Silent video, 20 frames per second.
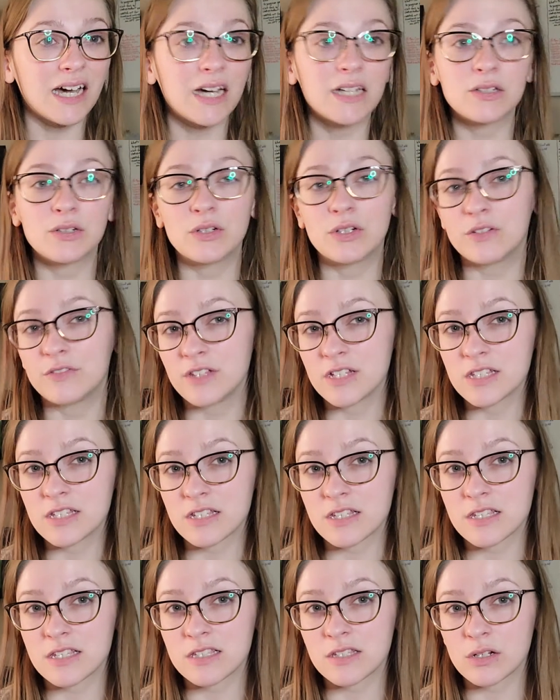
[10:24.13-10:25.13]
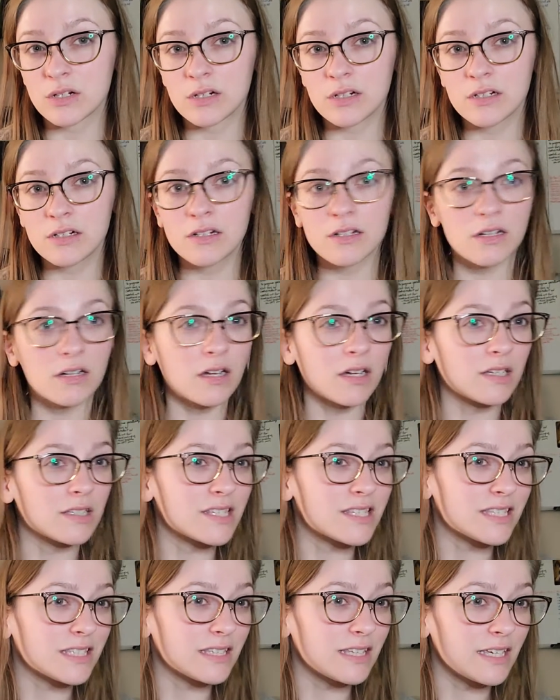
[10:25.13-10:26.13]
I don't know if that's a star or
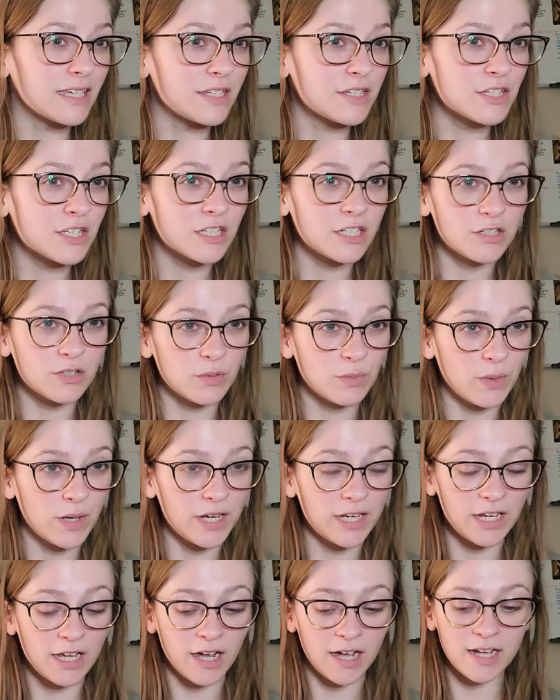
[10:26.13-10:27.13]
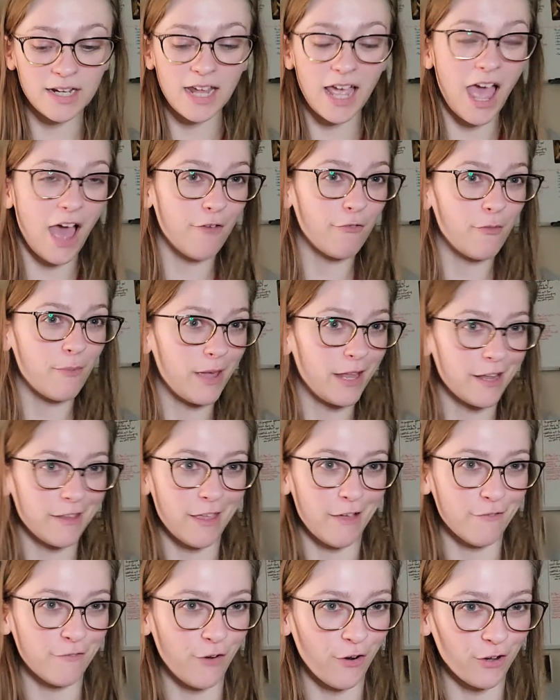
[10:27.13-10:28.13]
constellation or whatnot. I haven't made it
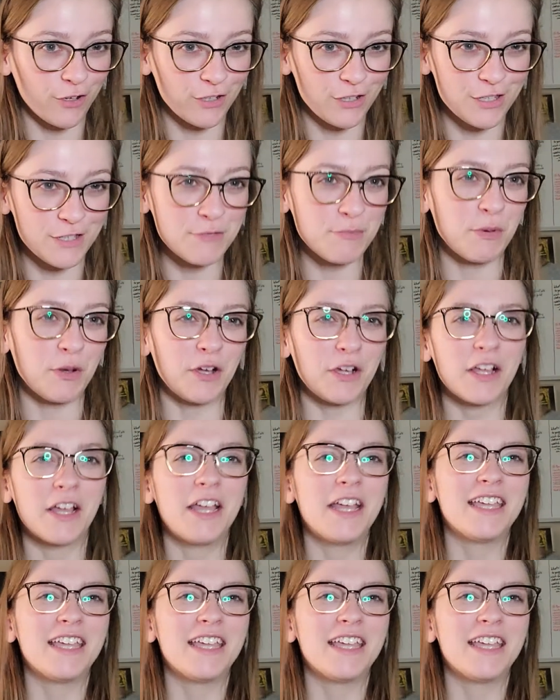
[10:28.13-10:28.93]
that far into this book.